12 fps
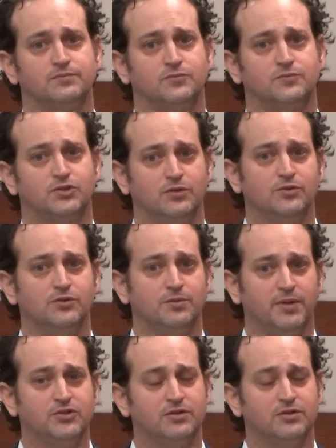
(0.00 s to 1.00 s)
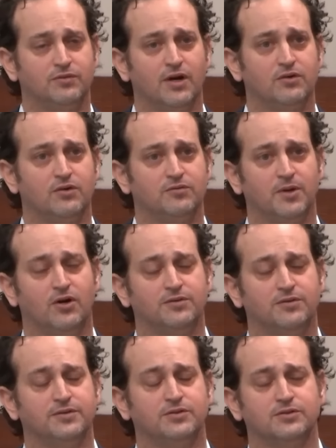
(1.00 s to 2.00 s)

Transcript: She was a patient of record at my office.